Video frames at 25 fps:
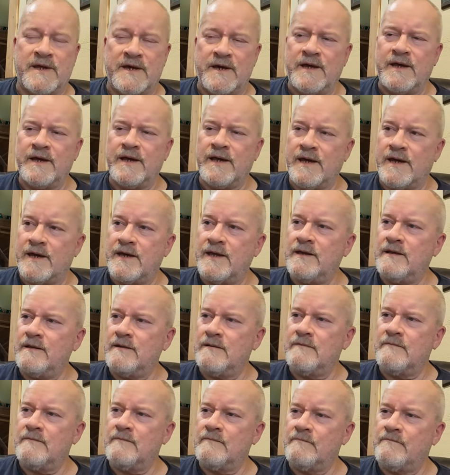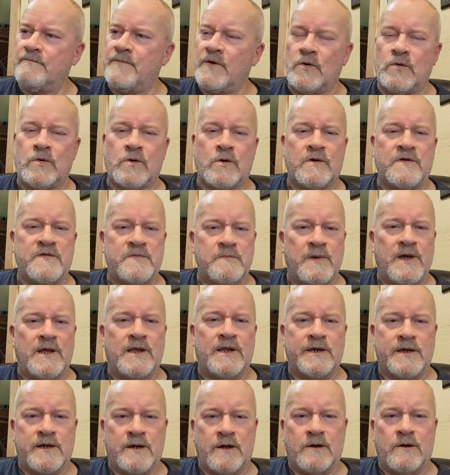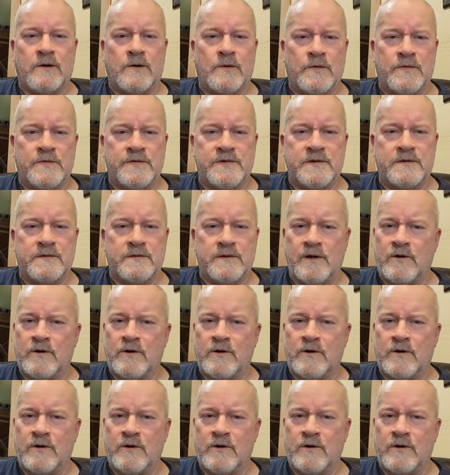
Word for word: Now I got four smelly girls,